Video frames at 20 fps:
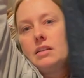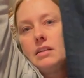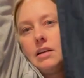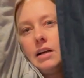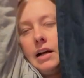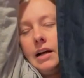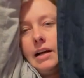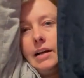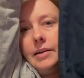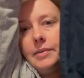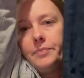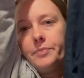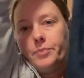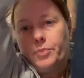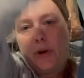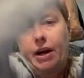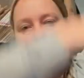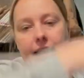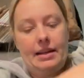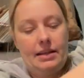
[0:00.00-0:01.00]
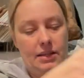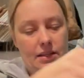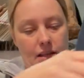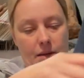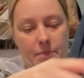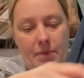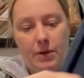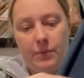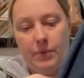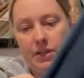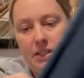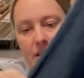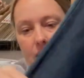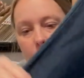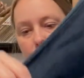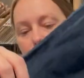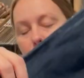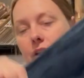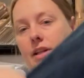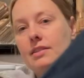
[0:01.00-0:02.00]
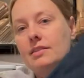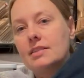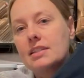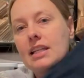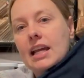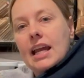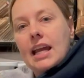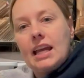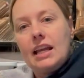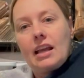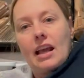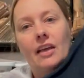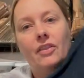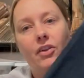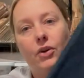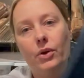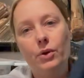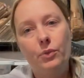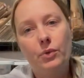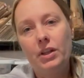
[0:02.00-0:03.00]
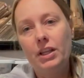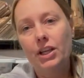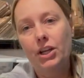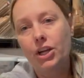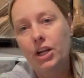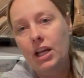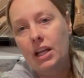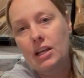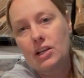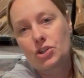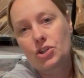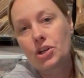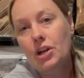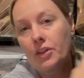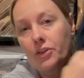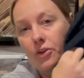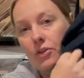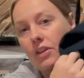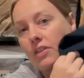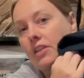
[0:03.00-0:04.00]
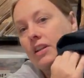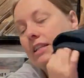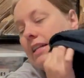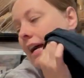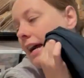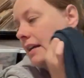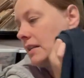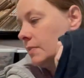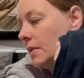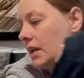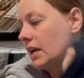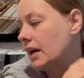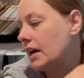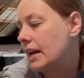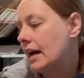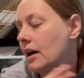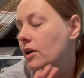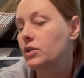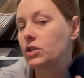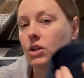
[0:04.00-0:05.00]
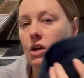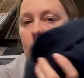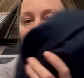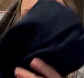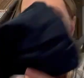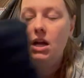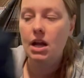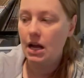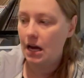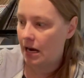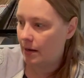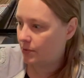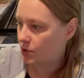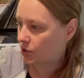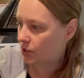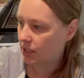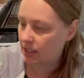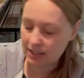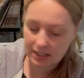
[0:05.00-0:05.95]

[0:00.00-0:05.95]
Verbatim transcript: um, brand that my reseller friends take, and they're in really good condition other than the tags being cut out, so I'm just going to